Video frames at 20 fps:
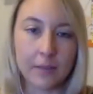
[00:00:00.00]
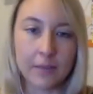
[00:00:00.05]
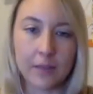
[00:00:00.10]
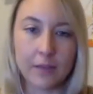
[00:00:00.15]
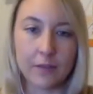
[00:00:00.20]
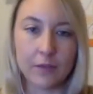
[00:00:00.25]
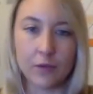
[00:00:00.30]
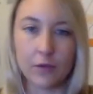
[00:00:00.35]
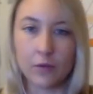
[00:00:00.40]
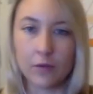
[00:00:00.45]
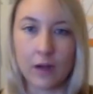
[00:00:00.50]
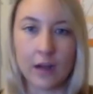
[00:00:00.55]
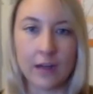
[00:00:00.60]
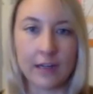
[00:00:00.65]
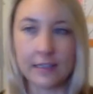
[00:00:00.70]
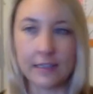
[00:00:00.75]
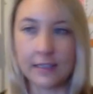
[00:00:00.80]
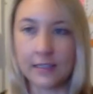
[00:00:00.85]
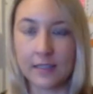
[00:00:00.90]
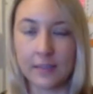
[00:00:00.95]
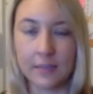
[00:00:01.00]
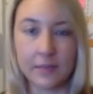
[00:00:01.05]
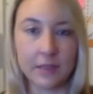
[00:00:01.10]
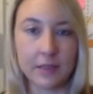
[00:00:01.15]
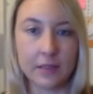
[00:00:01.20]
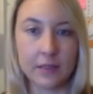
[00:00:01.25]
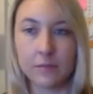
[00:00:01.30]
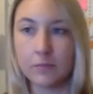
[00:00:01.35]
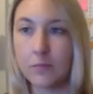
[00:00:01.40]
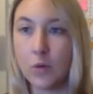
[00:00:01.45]
If you're writing
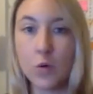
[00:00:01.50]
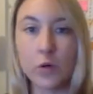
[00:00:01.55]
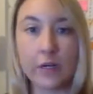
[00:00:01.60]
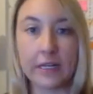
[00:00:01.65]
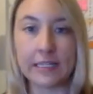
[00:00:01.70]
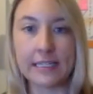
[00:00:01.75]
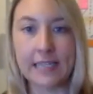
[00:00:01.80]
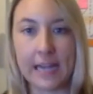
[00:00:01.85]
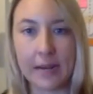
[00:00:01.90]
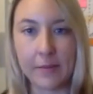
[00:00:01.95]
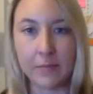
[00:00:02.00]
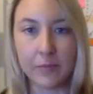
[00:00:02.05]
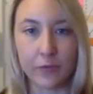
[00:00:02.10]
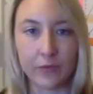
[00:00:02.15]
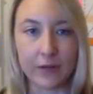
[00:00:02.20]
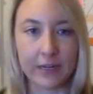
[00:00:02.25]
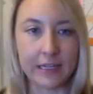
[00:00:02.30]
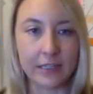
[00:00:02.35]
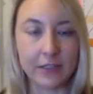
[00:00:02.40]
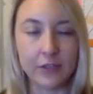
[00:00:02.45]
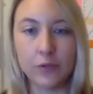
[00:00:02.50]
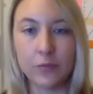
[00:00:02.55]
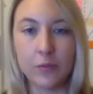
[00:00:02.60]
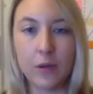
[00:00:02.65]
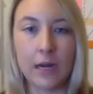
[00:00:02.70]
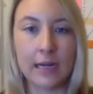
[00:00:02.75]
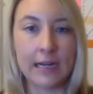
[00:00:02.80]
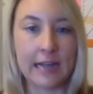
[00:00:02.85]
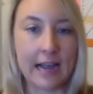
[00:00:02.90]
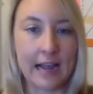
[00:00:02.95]
something more contemporary, you
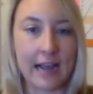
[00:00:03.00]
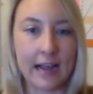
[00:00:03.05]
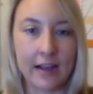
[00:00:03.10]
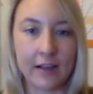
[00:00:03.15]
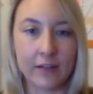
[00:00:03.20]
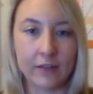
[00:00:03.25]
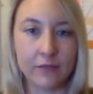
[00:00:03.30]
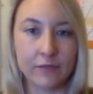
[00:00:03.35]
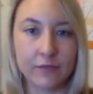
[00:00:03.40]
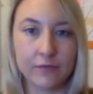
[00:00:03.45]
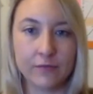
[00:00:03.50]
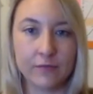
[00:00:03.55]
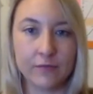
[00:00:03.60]
might have,